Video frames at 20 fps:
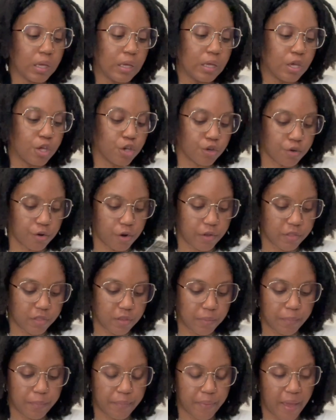here on
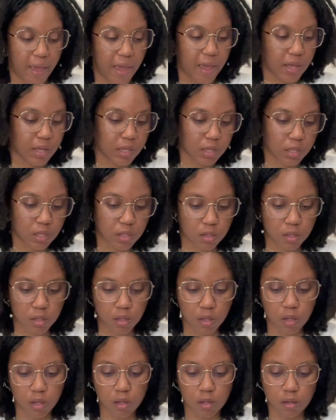the back.
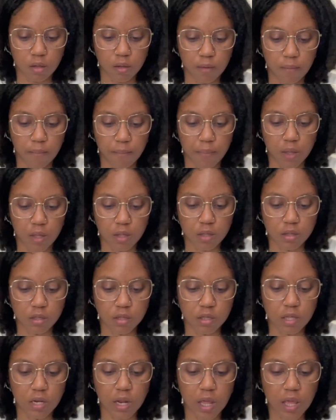
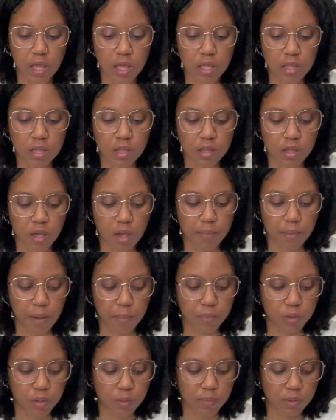Today the type
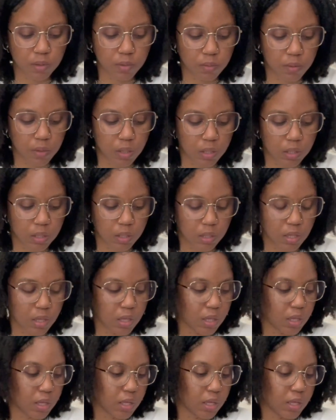I'm going to be doing
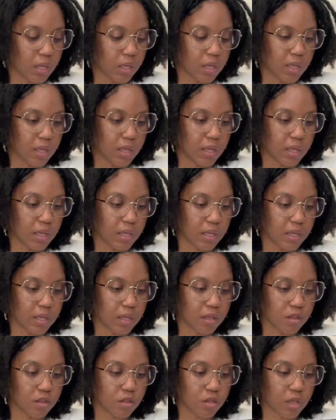
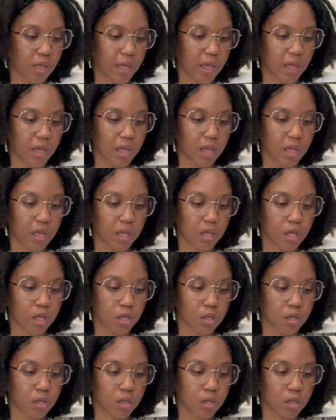is I